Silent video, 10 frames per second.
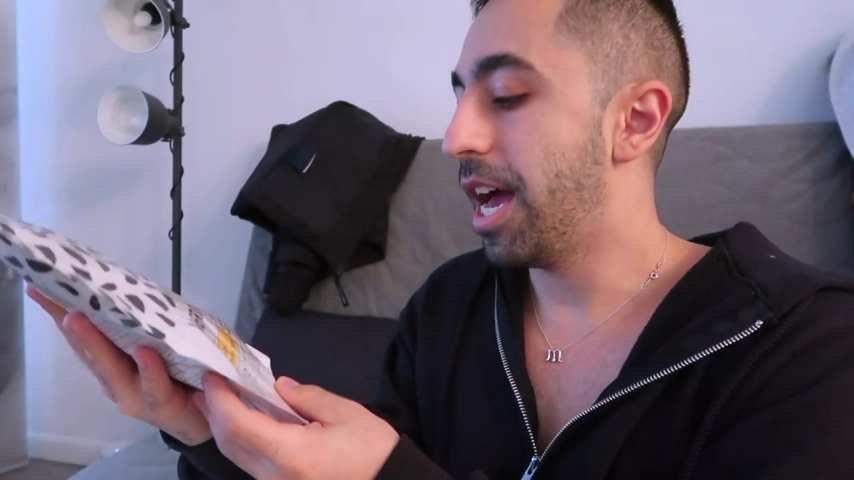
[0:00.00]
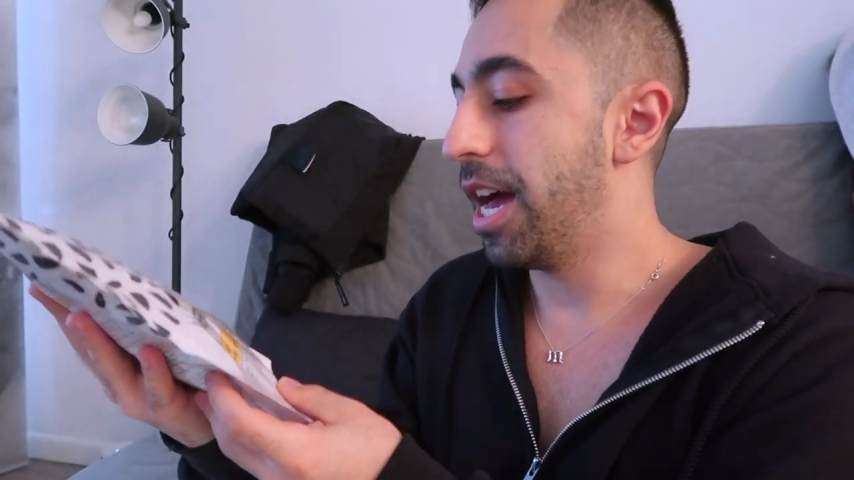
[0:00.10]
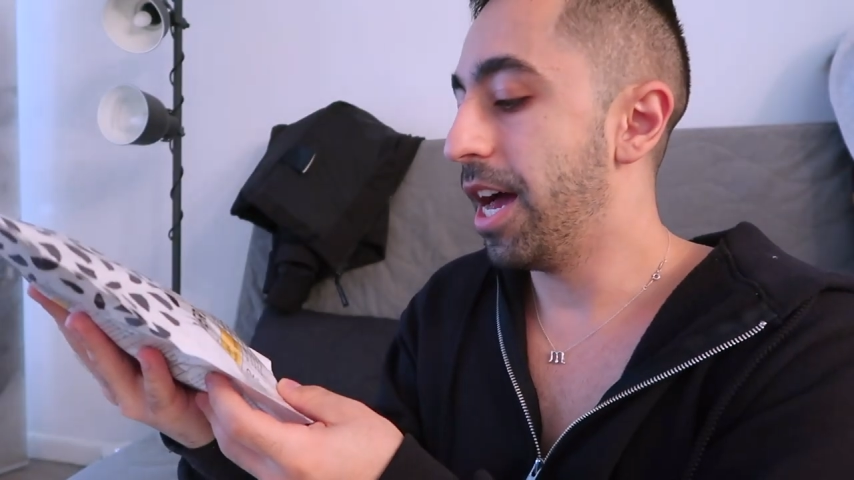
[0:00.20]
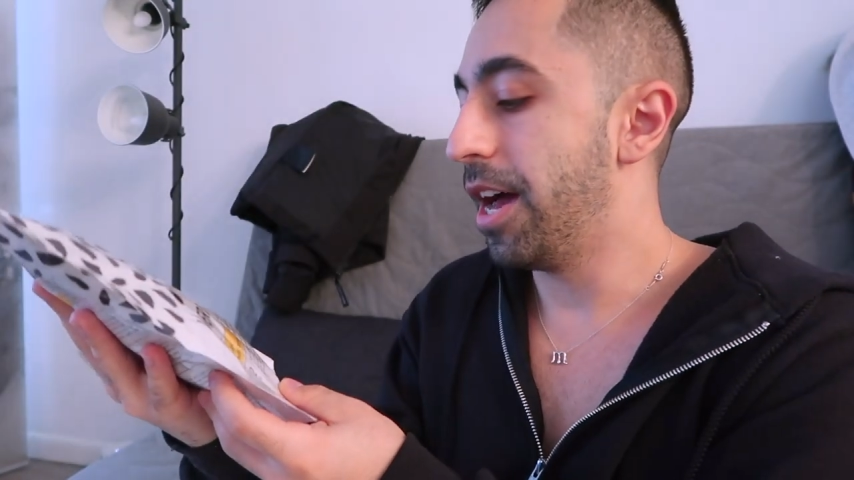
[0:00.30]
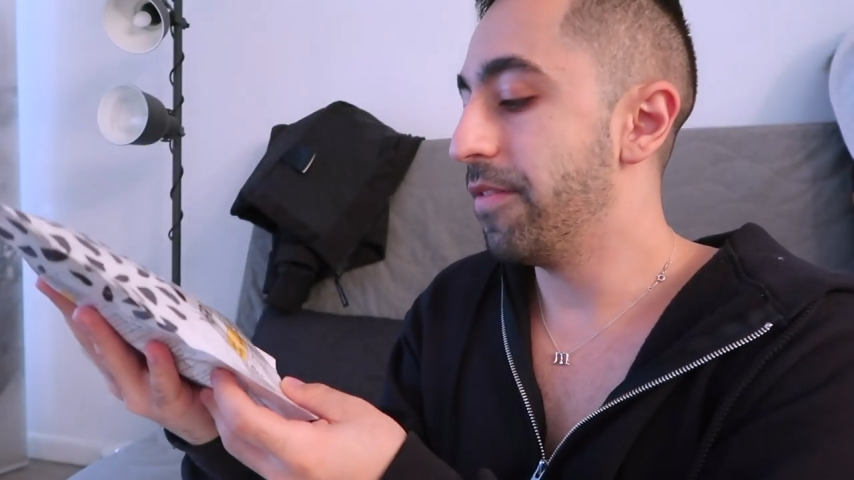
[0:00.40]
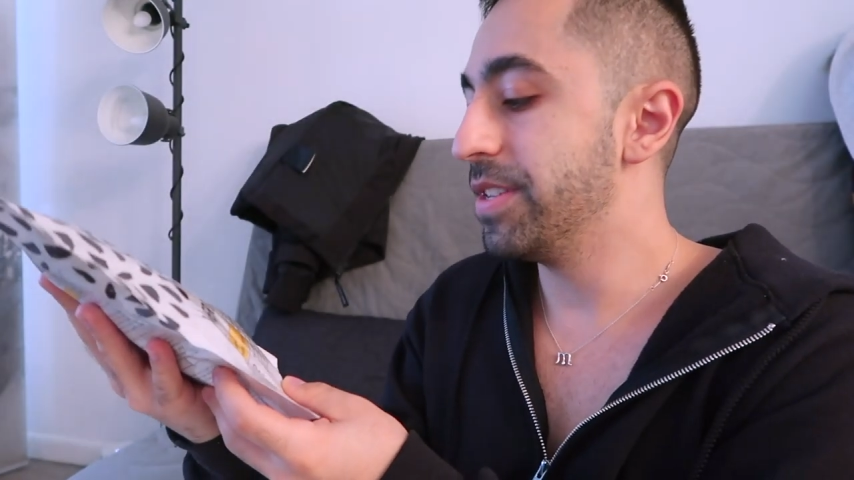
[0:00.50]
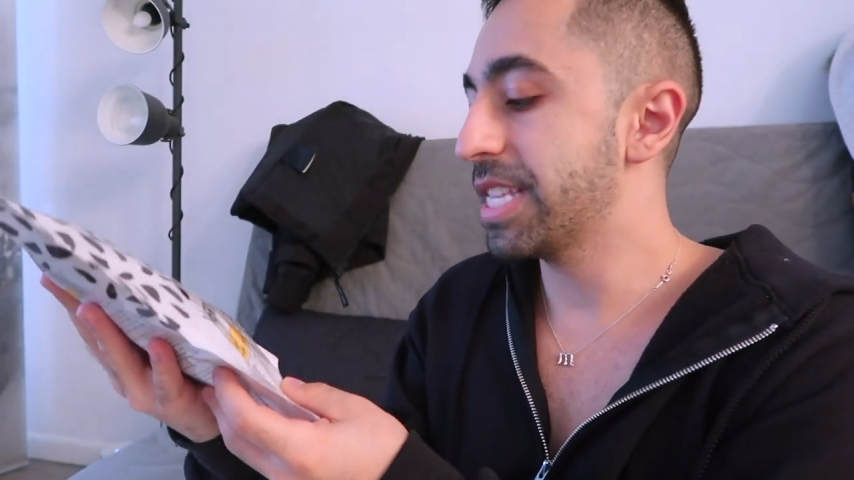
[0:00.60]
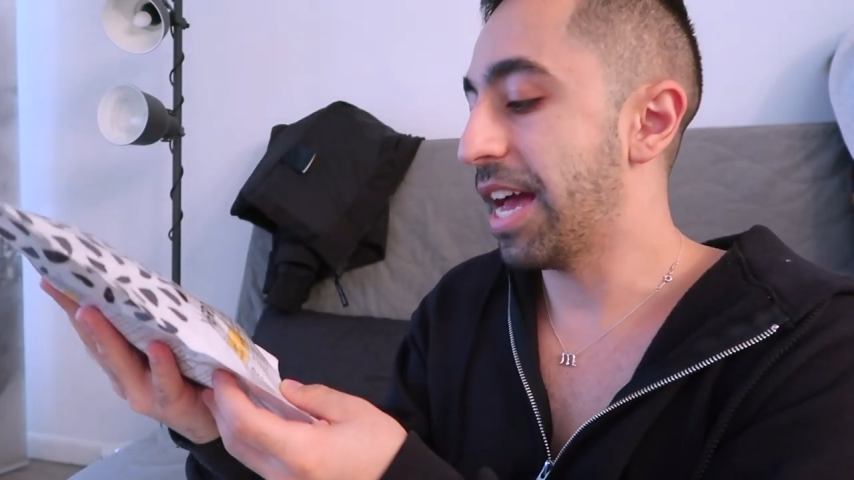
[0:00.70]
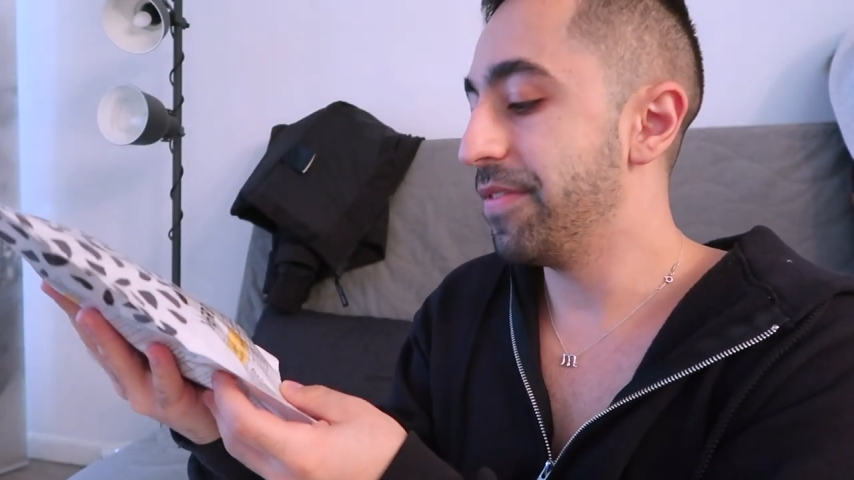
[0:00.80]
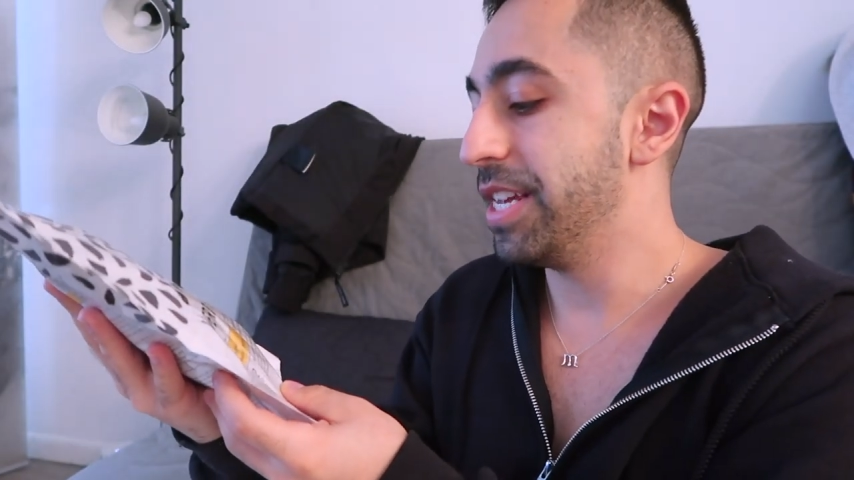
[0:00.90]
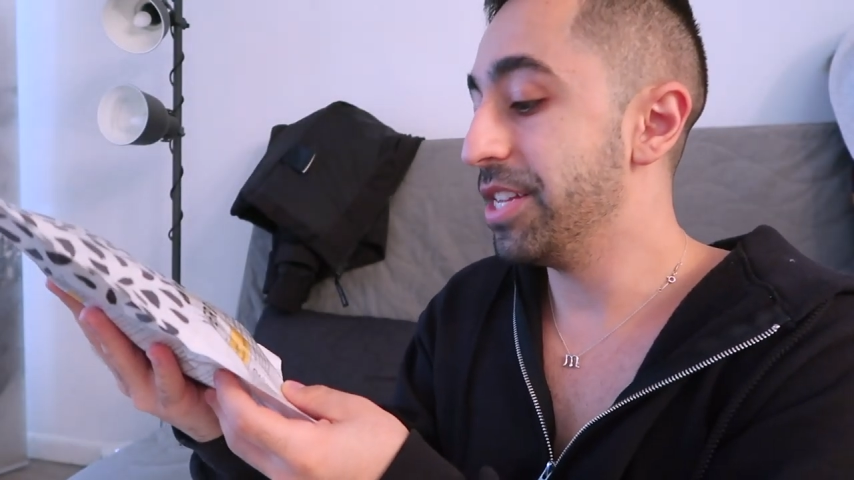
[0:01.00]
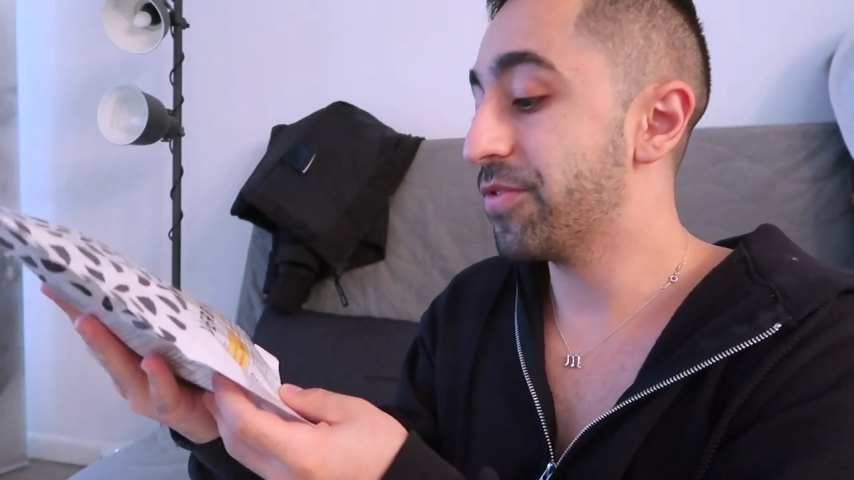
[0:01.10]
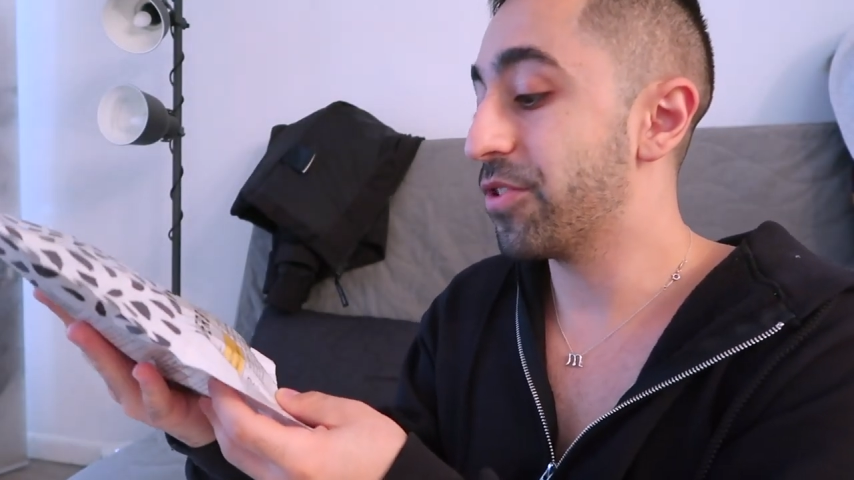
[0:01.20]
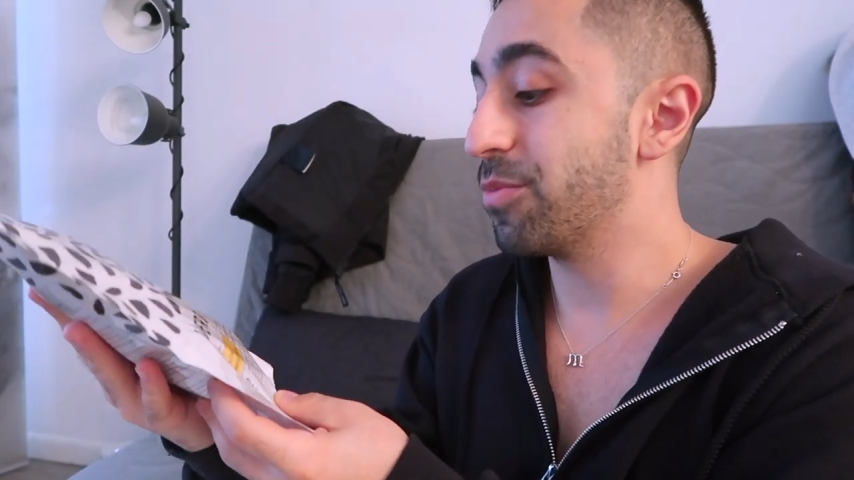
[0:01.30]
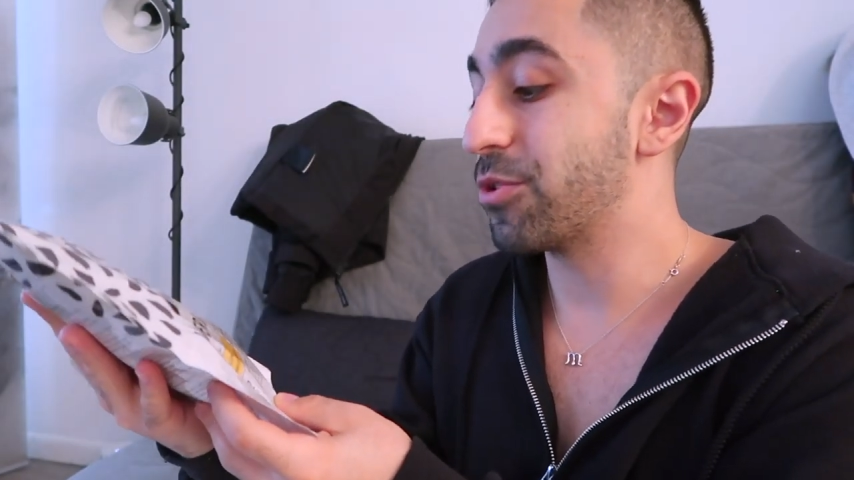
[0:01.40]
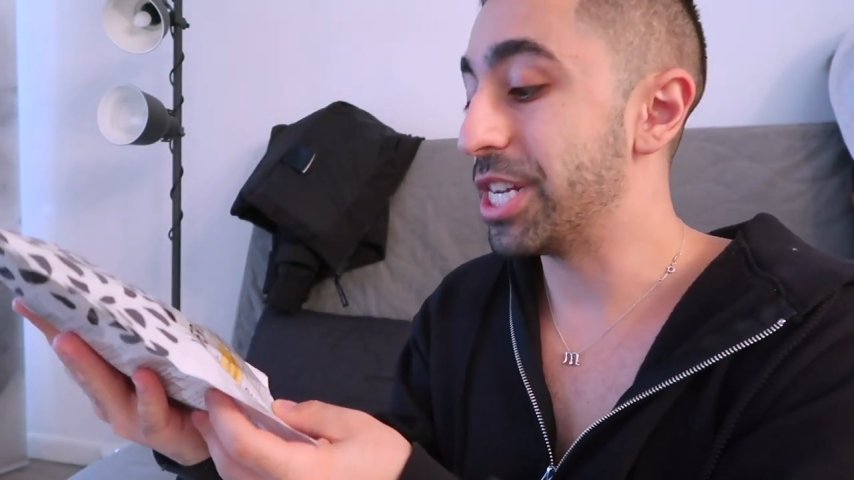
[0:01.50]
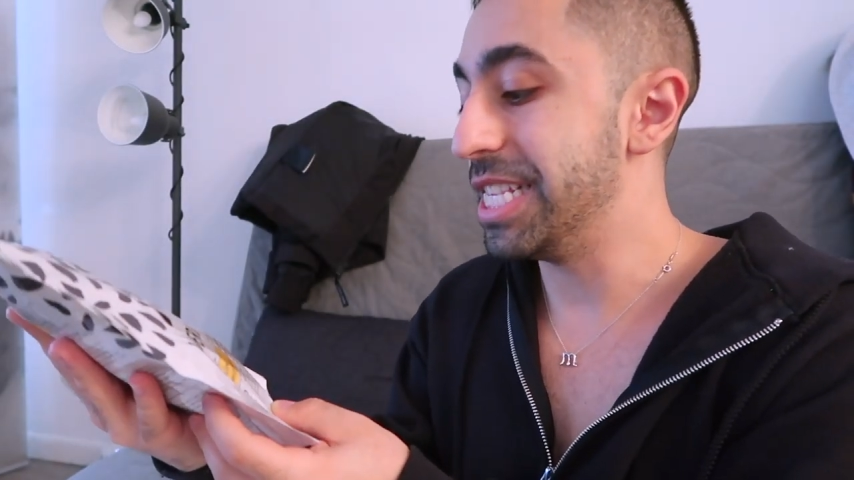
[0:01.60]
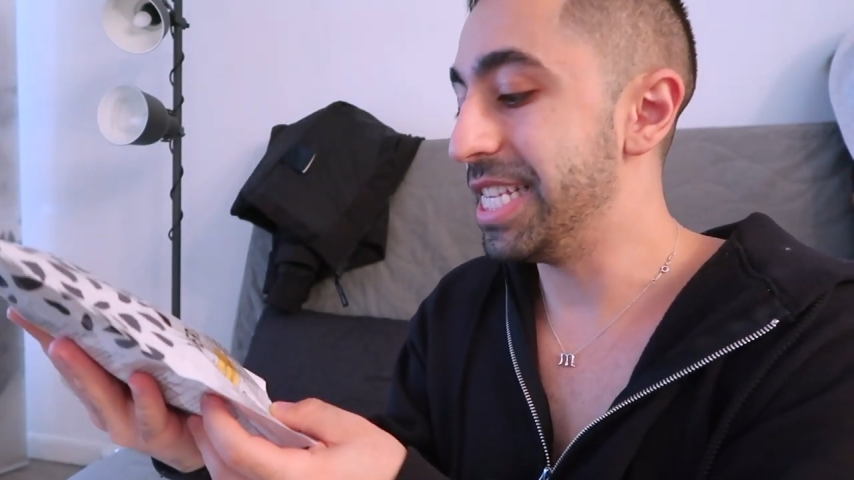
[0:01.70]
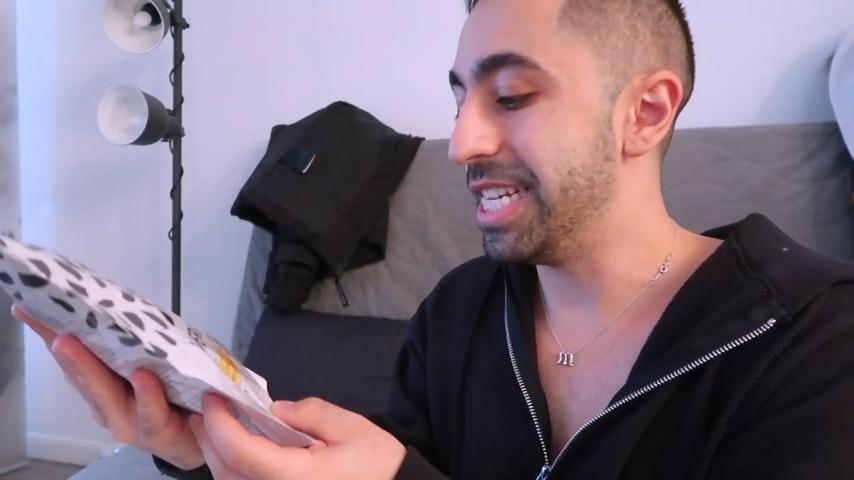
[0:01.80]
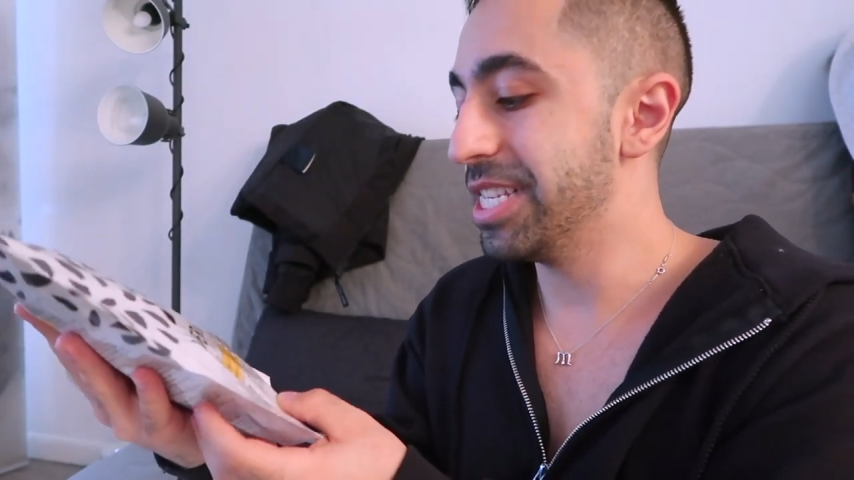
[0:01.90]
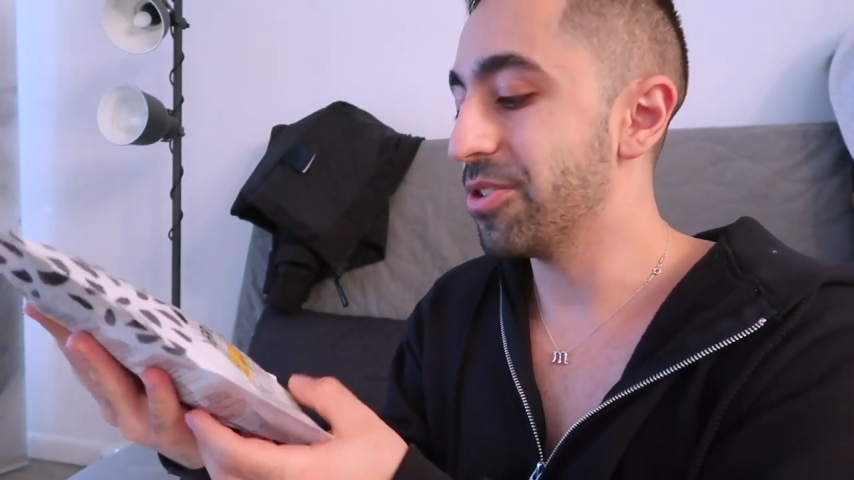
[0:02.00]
uh, with caffeine from green tea,